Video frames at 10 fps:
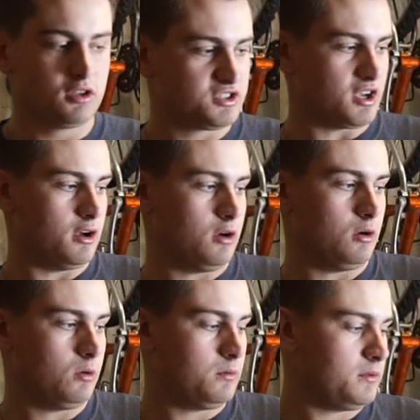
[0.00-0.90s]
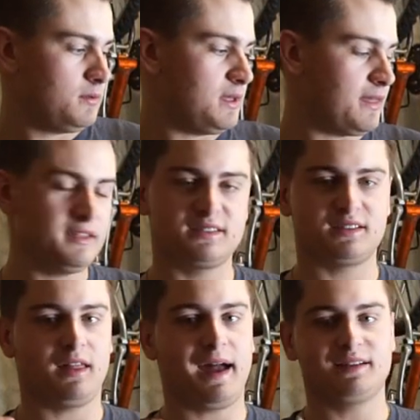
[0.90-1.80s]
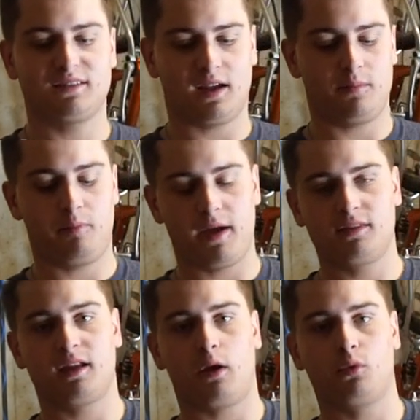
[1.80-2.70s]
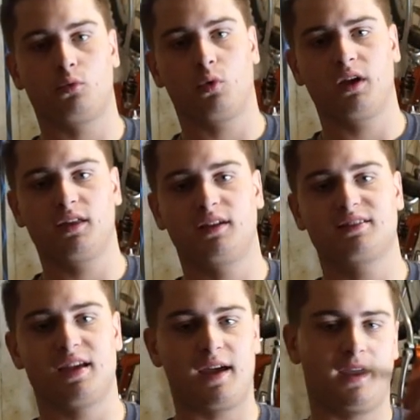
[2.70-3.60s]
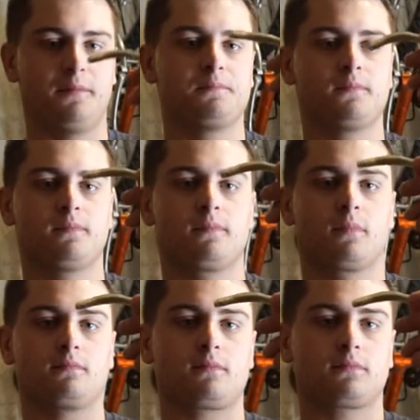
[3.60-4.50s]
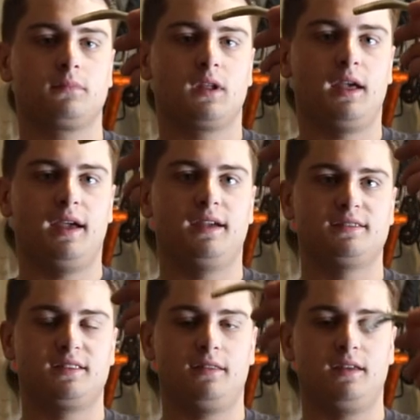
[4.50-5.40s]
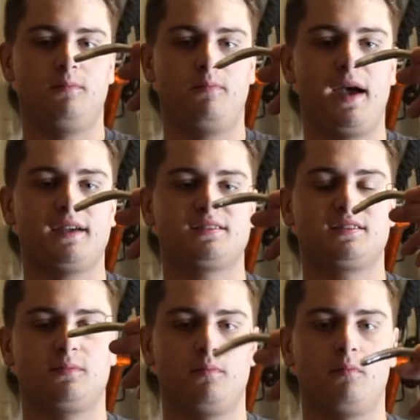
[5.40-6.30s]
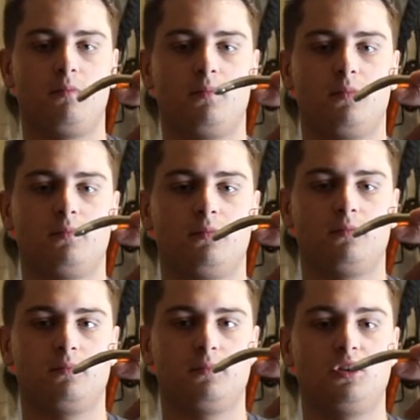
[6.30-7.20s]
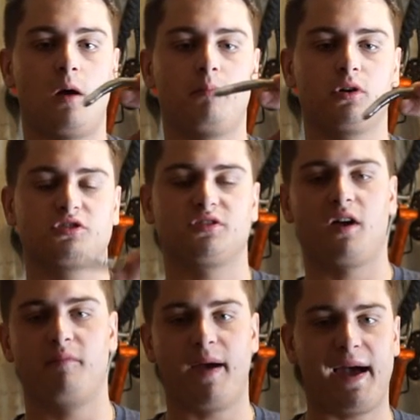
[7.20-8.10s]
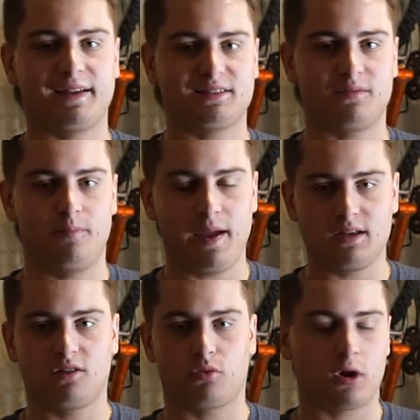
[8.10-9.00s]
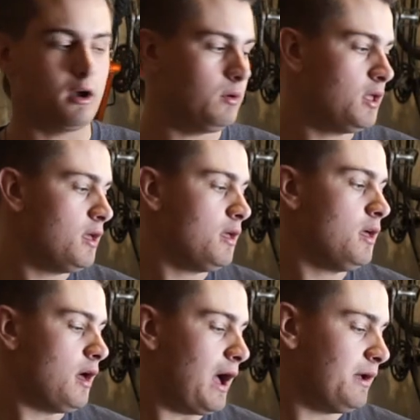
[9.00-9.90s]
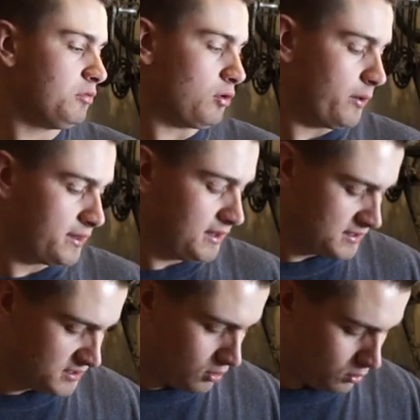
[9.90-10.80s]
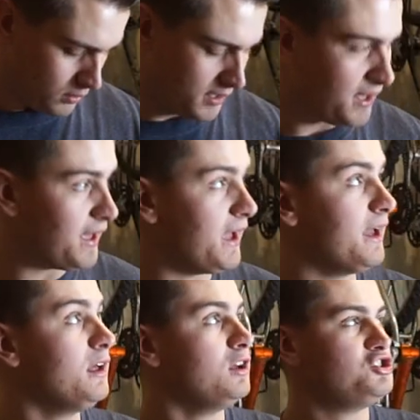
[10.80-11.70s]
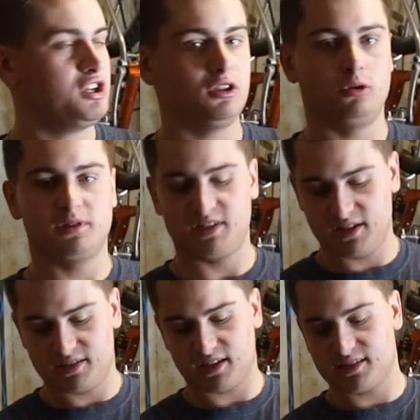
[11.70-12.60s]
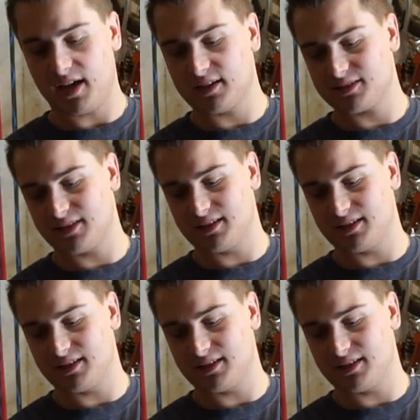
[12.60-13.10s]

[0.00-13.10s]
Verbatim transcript: So yeah, this is the last type of bait that I would really say is the best numbers of bass bait to throw. I'm throwing this on a G Loomis E6X.